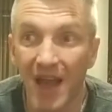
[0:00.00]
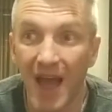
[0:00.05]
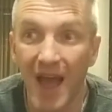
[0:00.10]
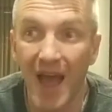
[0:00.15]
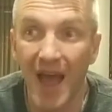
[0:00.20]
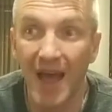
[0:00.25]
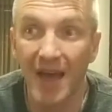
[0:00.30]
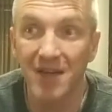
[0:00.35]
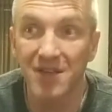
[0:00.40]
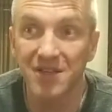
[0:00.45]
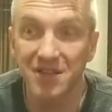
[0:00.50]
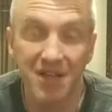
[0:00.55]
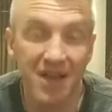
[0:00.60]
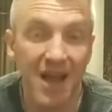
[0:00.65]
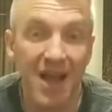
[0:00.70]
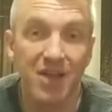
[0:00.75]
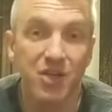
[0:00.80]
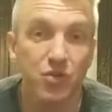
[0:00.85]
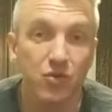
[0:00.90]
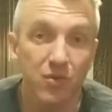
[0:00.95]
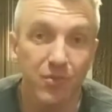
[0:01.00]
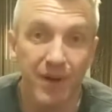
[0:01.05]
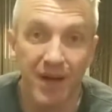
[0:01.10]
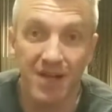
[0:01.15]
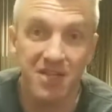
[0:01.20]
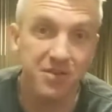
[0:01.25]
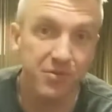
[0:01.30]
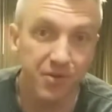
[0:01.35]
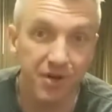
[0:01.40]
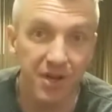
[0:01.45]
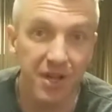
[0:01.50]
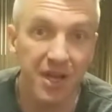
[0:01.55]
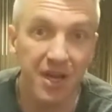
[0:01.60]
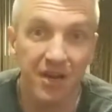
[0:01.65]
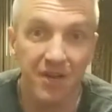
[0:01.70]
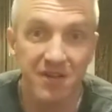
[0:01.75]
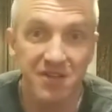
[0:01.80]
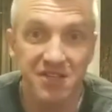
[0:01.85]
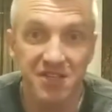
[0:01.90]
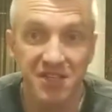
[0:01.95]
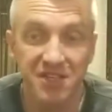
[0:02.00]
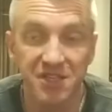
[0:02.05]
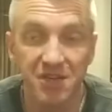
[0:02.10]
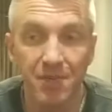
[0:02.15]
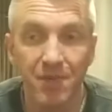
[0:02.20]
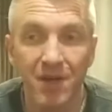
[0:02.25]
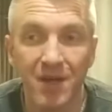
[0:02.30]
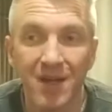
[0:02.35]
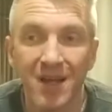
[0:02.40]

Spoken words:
has an actual password to get into the system.